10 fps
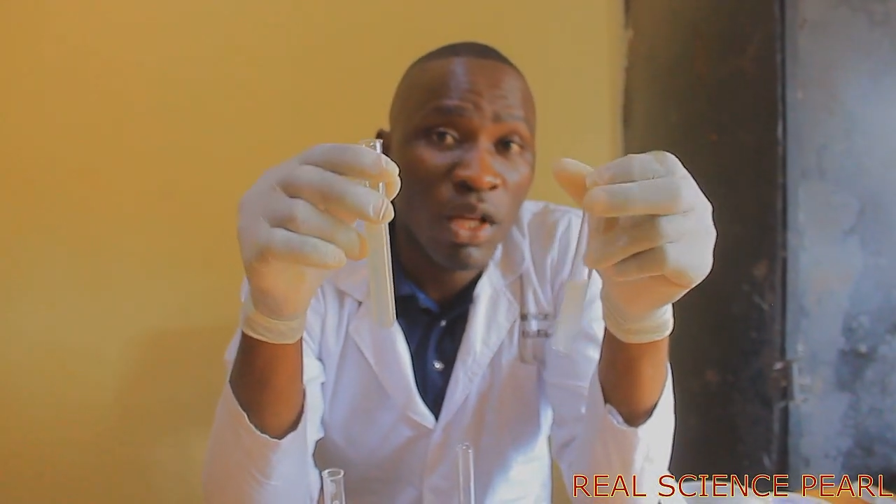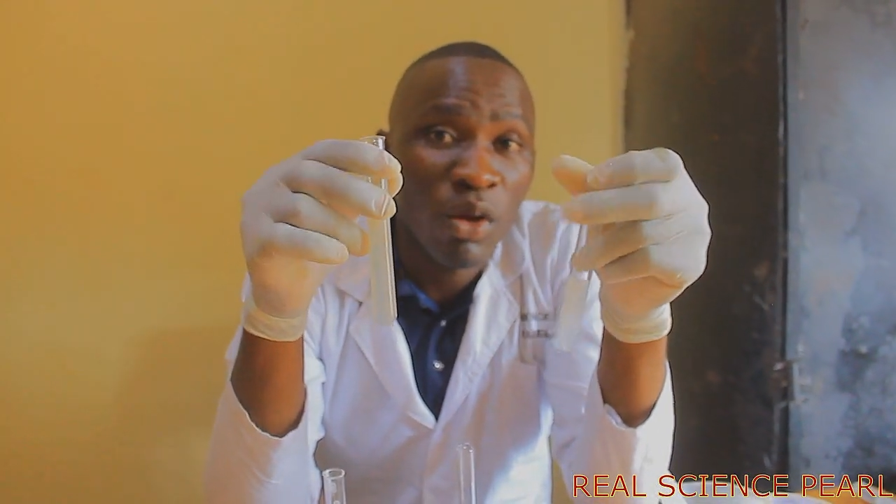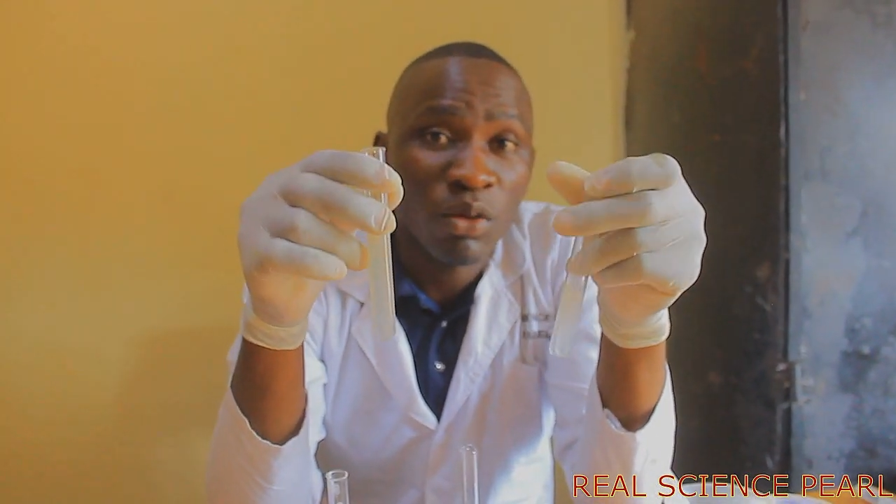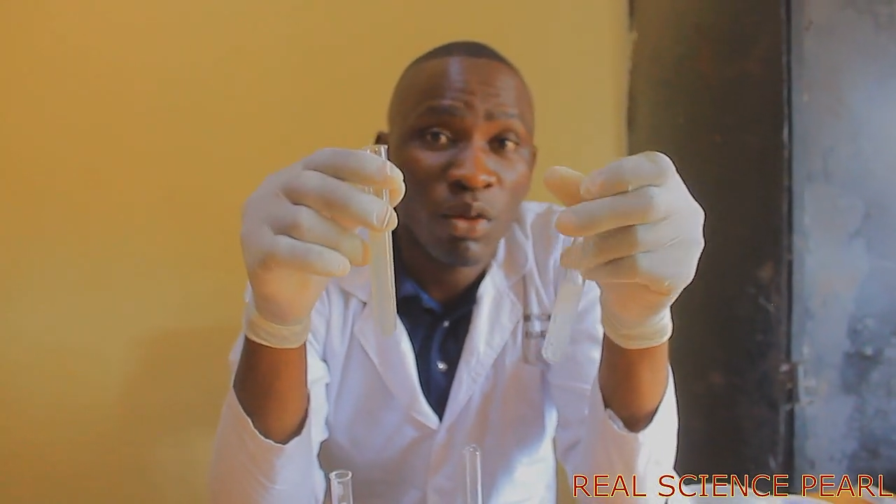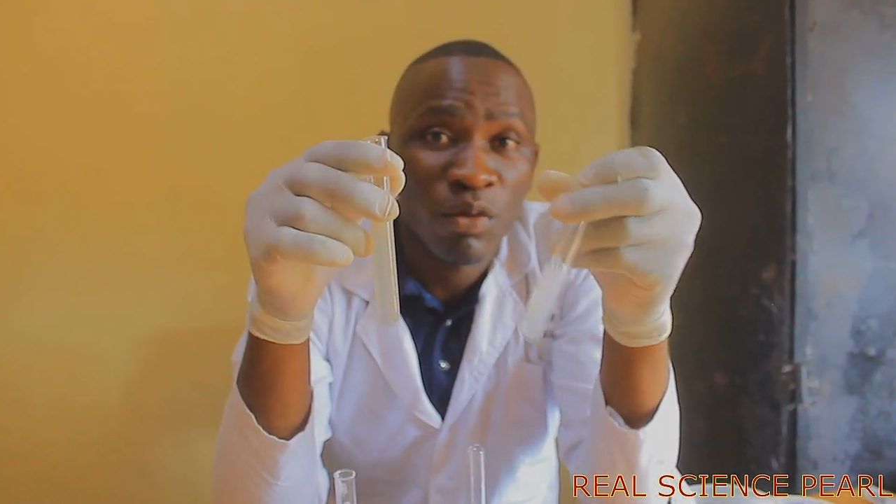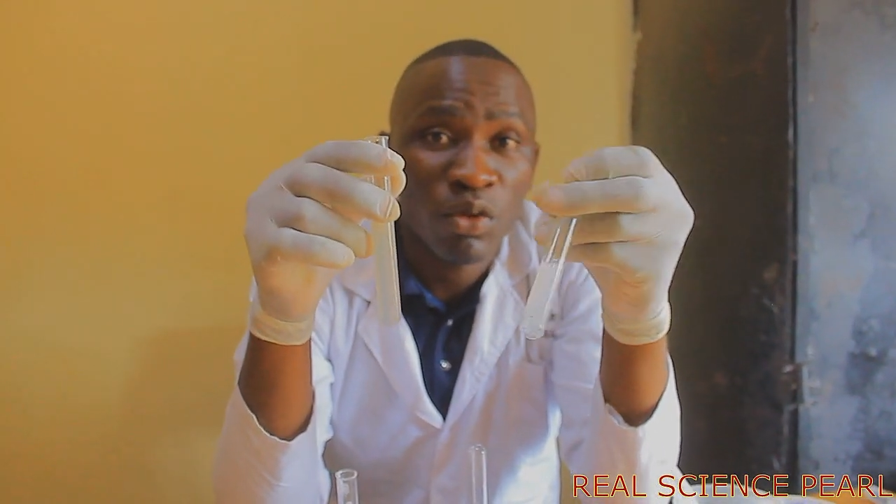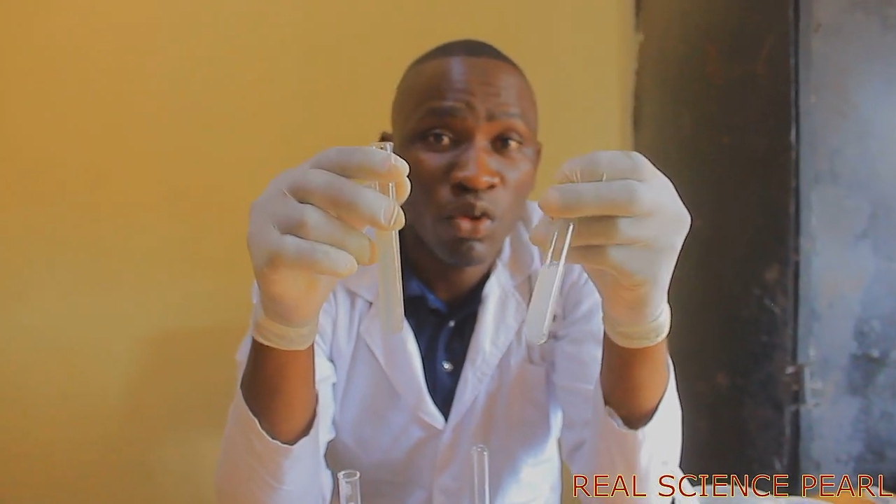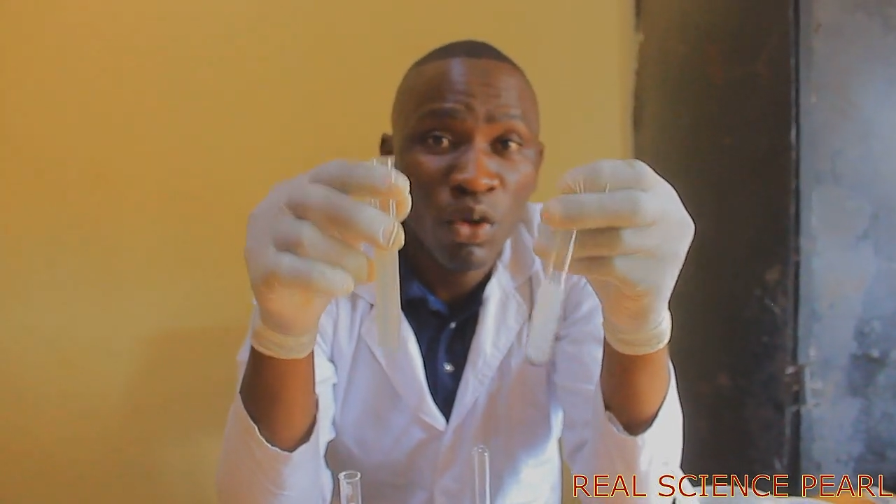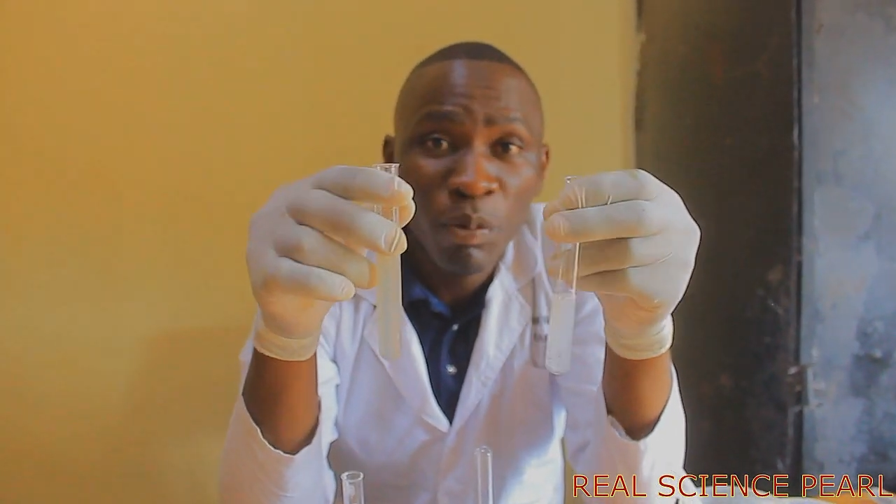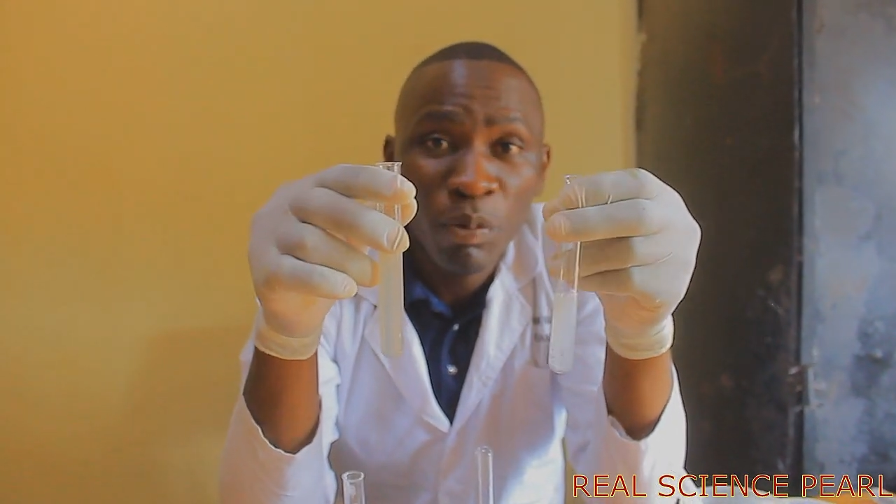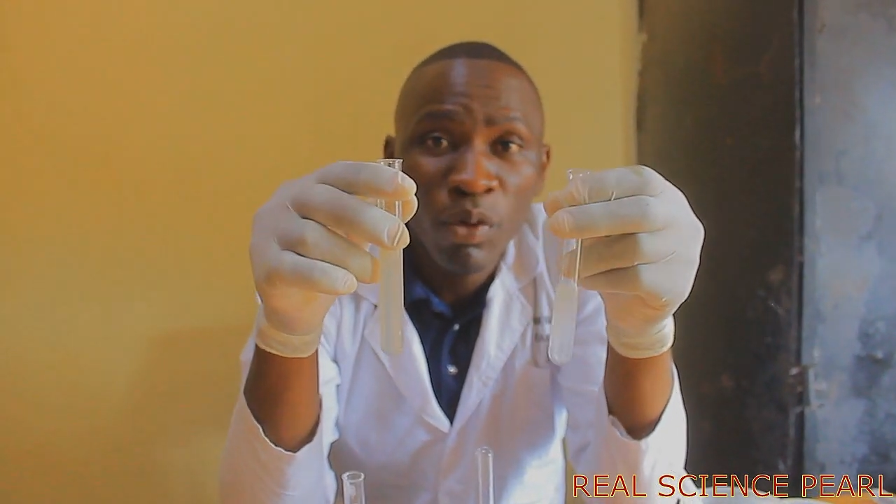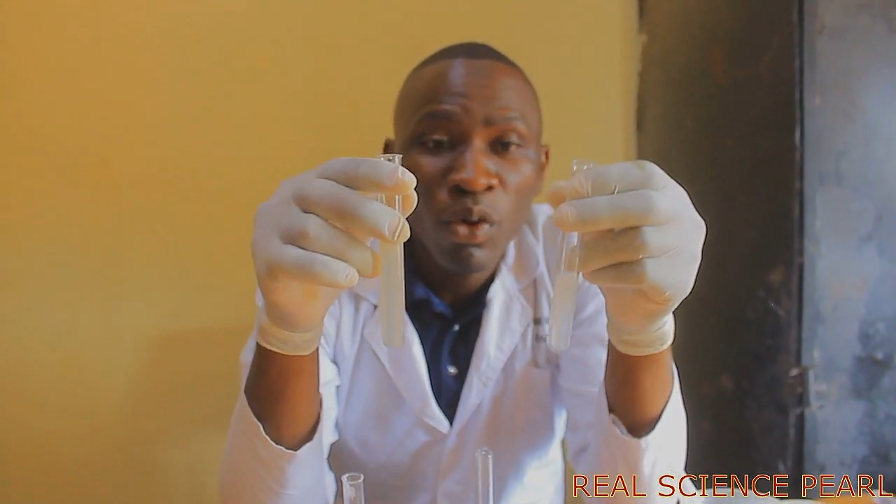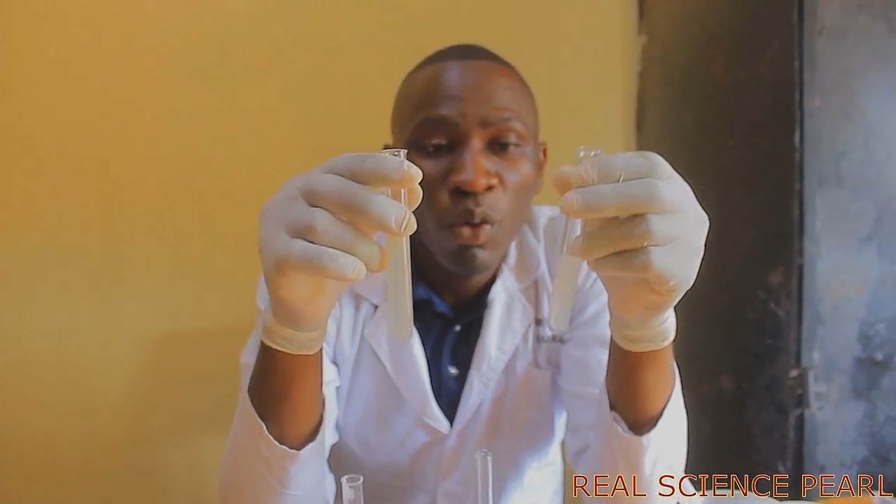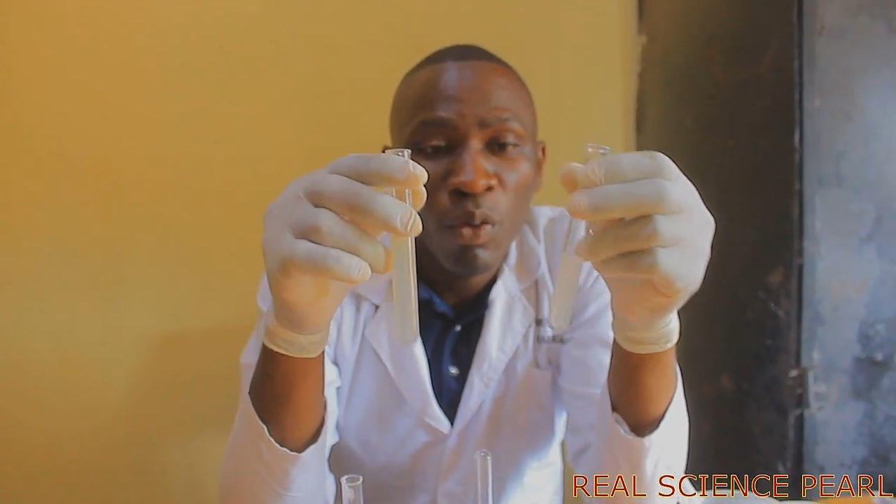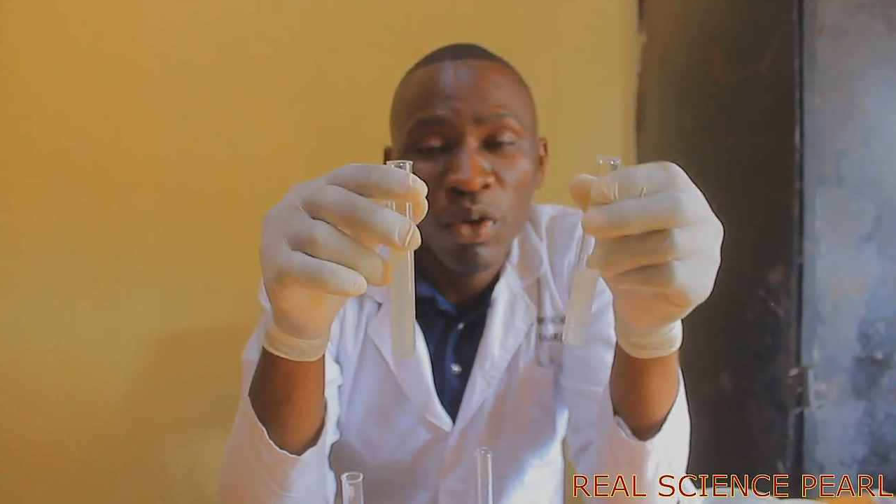a lot of soap
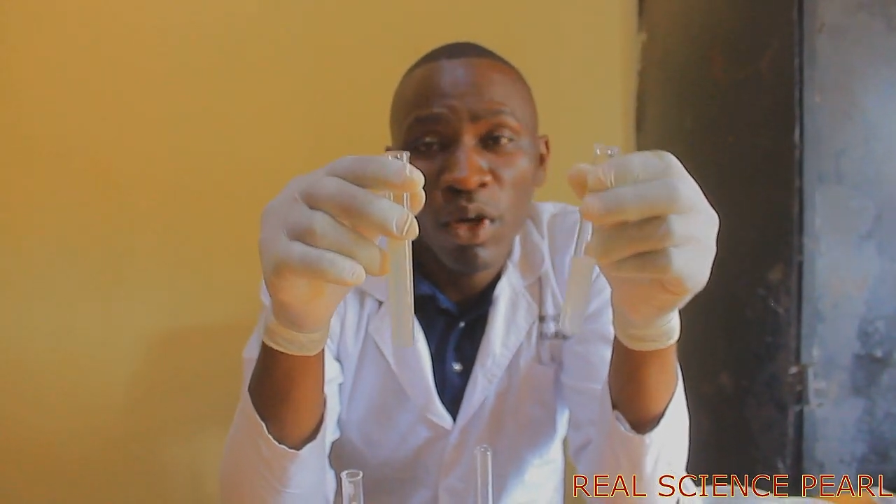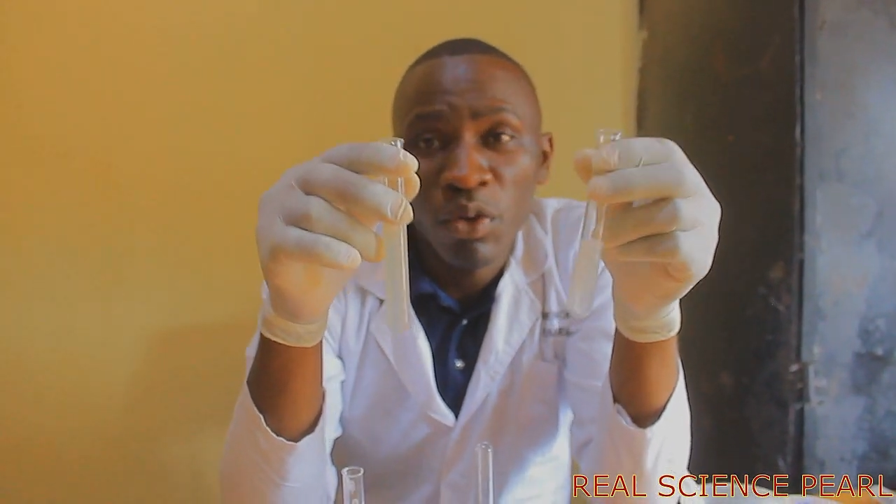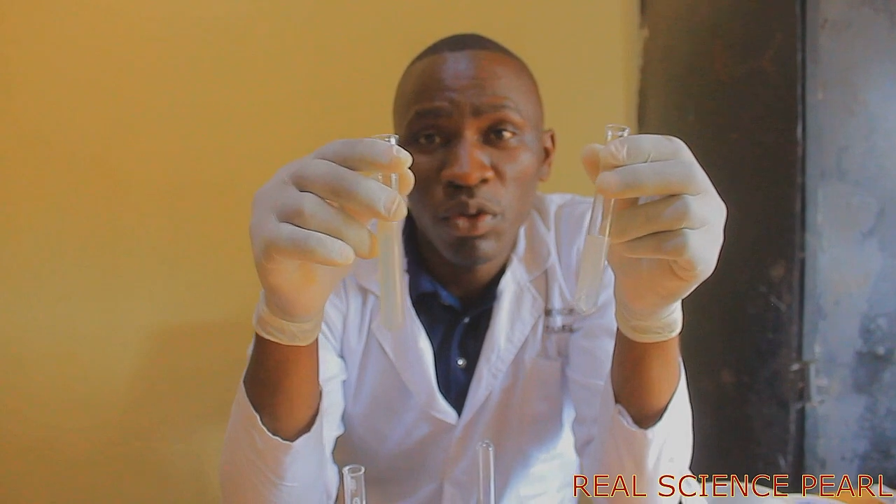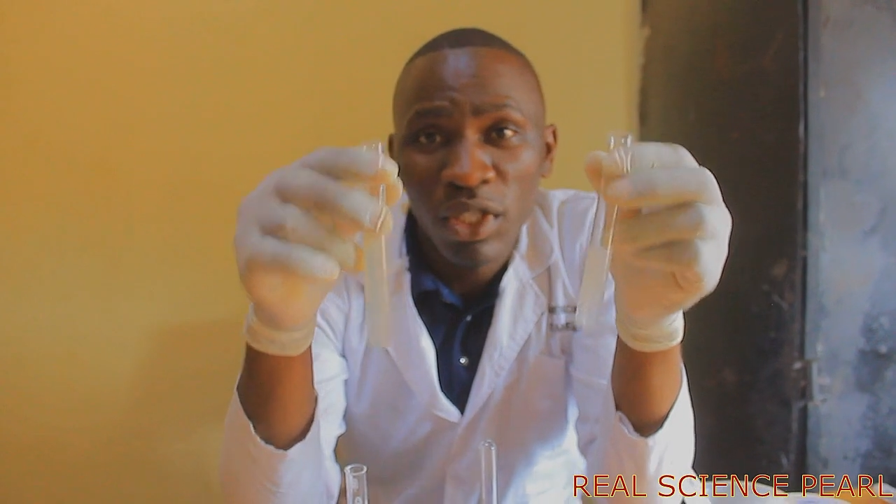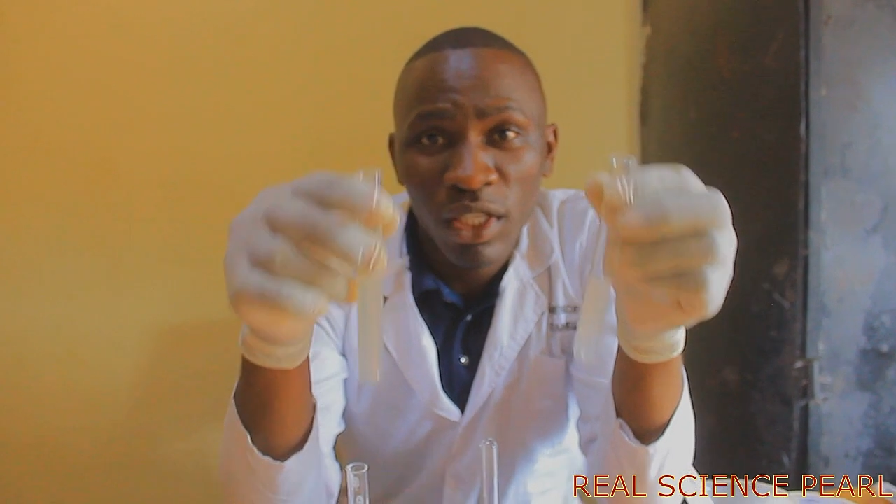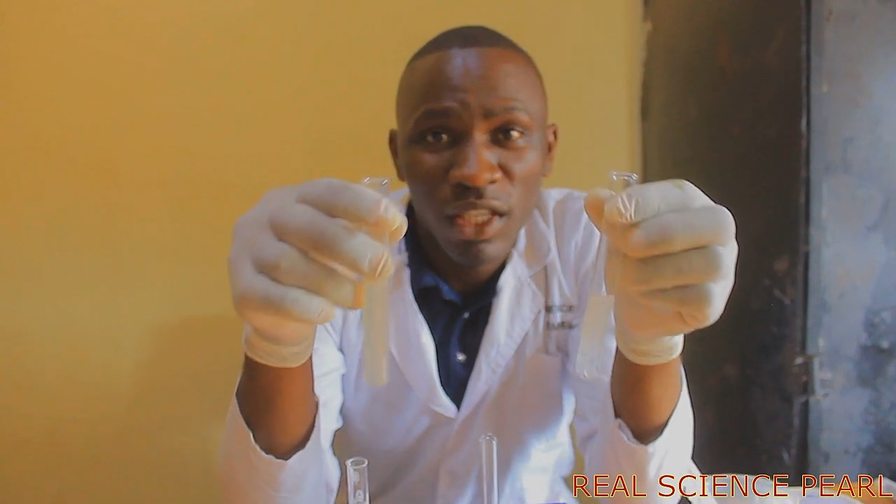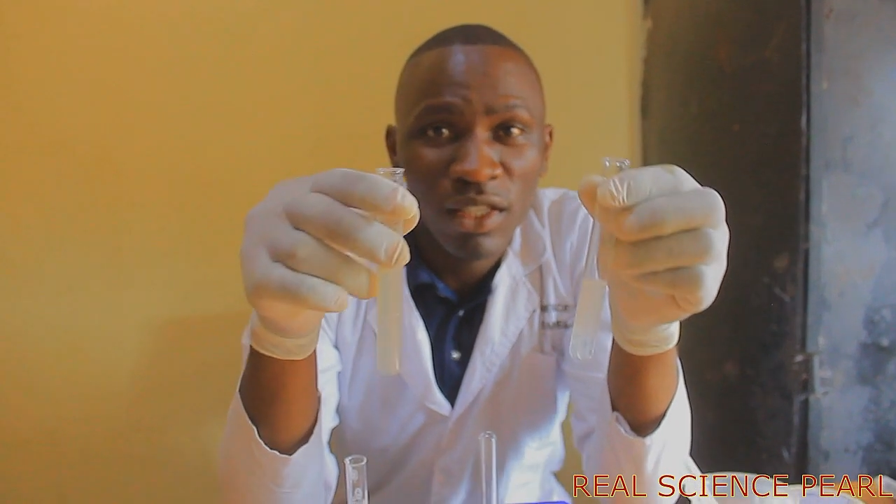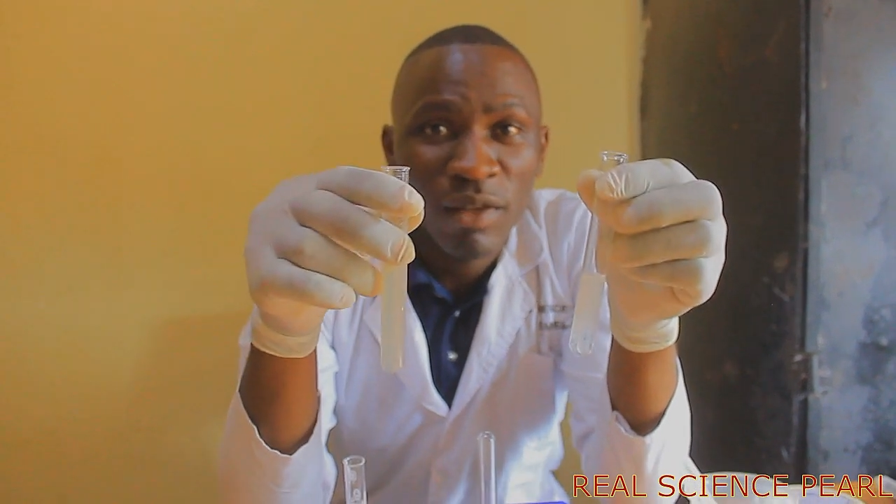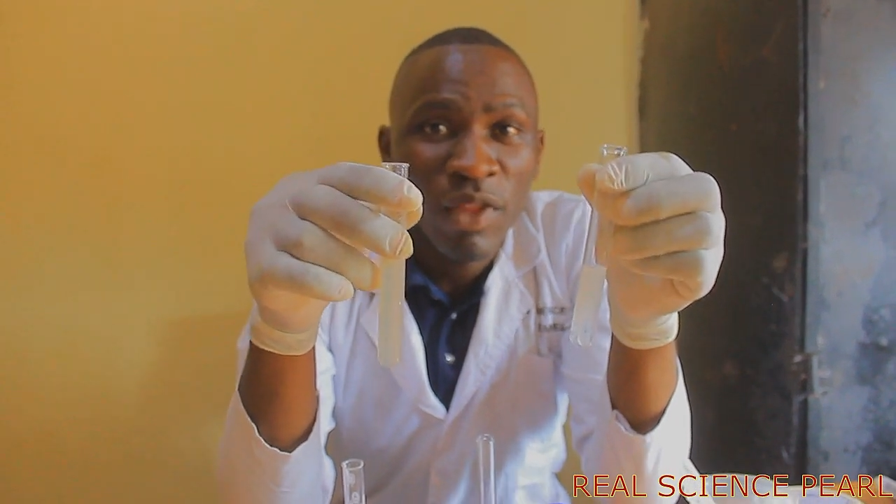when you're using it.